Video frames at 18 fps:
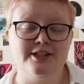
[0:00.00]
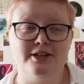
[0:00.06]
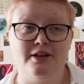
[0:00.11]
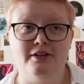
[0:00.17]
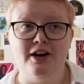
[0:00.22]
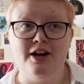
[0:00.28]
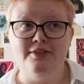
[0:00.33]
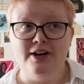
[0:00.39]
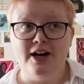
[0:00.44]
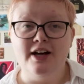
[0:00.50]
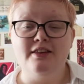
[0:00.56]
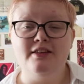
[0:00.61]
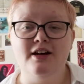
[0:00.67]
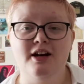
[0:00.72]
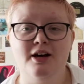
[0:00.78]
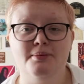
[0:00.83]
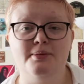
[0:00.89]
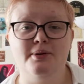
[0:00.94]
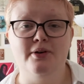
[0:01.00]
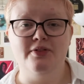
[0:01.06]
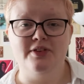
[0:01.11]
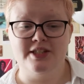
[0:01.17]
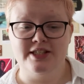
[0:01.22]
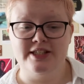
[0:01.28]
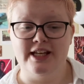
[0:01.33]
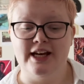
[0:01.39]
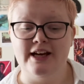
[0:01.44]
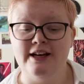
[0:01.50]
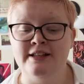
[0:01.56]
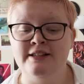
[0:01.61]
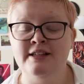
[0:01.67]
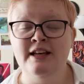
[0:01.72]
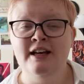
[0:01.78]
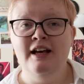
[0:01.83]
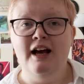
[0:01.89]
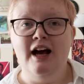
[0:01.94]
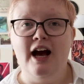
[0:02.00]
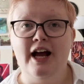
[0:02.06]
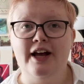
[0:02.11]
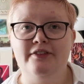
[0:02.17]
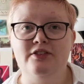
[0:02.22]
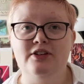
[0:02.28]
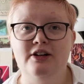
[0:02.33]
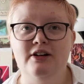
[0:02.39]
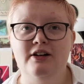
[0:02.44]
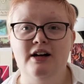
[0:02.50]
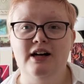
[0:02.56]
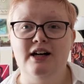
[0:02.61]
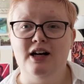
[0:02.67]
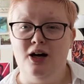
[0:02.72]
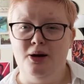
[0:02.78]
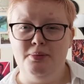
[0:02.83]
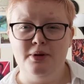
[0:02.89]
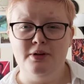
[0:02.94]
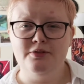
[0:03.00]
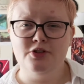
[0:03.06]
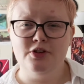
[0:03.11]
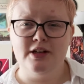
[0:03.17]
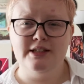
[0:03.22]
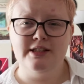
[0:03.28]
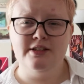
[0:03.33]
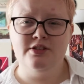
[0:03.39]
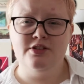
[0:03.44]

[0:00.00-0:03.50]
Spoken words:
So I've hung that up on the stairs. I've got a couple of dresses